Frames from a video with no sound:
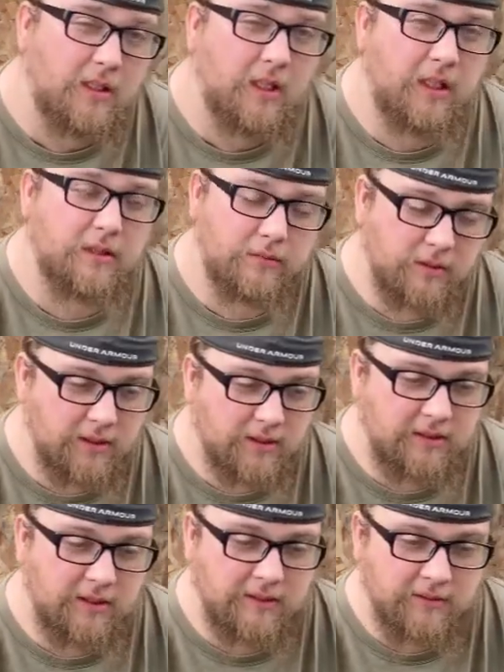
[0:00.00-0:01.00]
I just wanted to
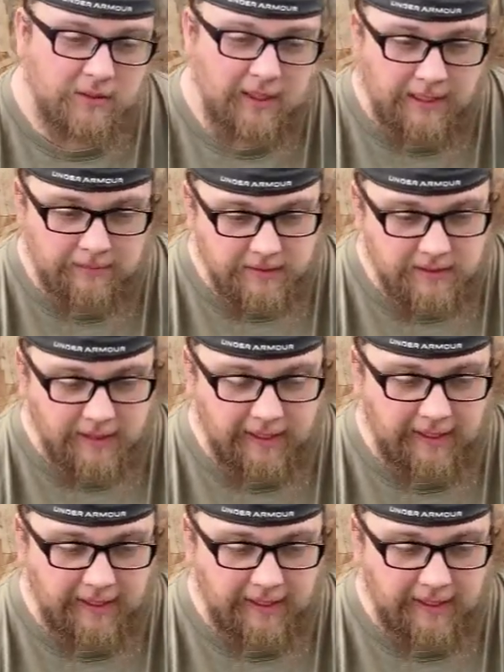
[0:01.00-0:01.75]
let you guys know what happened.